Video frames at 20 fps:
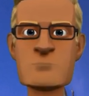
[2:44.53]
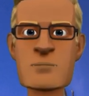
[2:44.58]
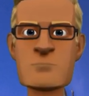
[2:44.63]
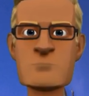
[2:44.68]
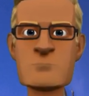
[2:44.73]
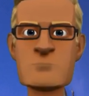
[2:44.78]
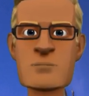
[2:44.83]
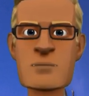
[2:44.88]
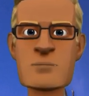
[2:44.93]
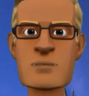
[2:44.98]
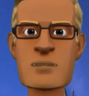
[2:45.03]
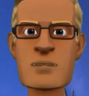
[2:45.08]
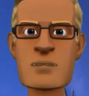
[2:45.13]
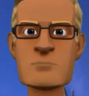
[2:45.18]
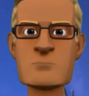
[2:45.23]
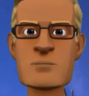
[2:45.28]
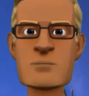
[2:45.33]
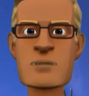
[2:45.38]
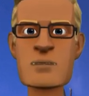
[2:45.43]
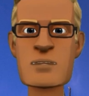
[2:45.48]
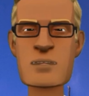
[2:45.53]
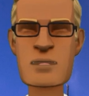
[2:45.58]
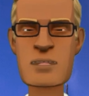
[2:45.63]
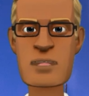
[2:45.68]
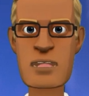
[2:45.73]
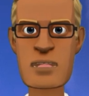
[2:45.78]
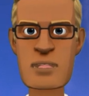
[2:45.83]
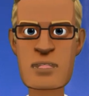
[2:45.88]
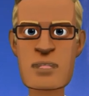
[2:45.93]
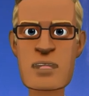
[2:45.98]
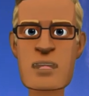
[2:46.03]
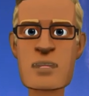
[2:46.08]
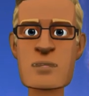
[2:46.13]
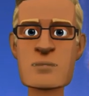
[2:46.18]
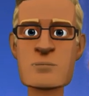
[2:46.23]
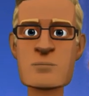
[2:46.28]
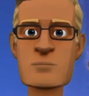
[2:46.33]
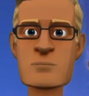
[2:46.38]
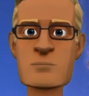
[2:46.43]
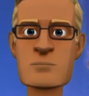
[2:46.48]
when we see the
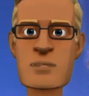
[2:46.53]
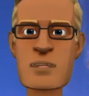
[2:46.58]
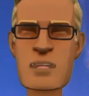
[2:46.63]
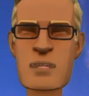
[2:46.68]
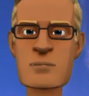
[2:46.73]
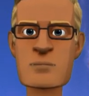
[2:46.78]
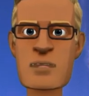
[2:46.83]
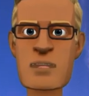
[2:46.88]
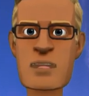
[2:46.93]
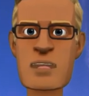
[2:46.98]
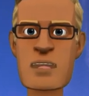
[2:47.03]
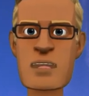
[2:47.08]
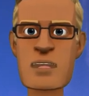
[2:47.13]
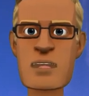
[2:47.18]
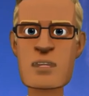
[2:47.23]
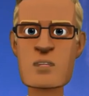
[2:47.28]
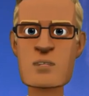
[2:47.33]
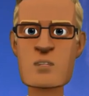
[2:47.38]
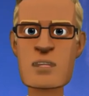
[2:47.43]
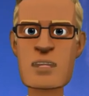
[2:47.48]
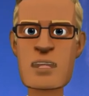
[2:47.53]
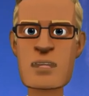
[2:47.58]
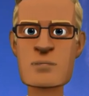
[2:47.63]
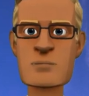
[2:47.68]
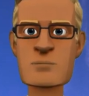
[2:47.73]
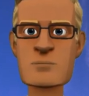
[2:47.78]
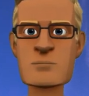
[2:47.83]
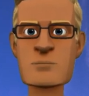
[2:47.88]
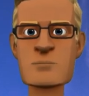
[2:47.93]
conditions uh, worldwide.